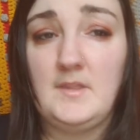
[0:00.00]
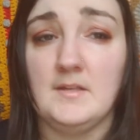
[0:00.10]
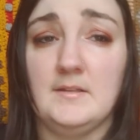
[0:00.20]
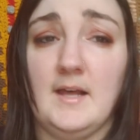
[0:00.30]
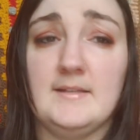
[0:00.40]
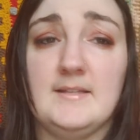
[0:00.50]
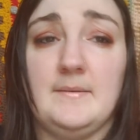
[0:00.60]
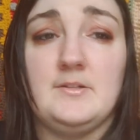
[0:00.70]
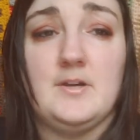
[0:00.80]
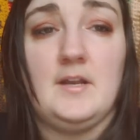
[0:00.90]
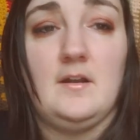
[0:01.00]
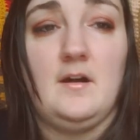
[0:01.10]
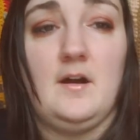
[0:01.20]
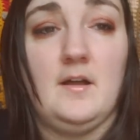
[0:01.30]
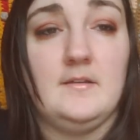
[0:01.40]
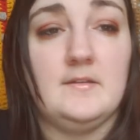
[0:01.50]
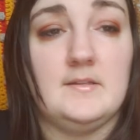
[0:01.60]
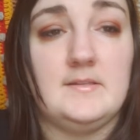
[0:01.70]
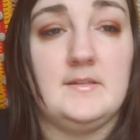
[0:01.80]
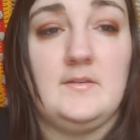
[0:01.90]
the last time I tried it on, the
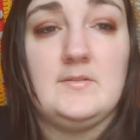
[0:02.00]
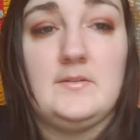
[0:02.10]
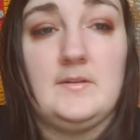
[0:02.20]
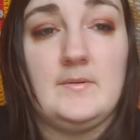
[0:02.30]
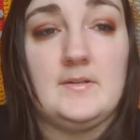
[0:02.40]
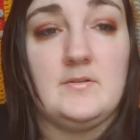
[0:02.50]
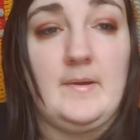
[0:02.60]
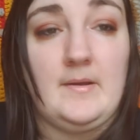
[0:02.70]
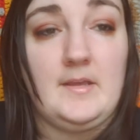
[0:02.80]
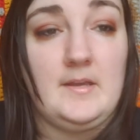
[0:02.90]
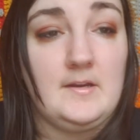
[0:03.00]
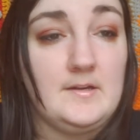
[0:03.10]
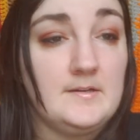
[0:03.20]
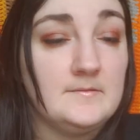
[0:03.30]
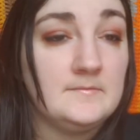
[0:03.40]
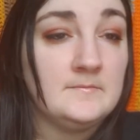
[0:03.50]
sleeves only went to about here.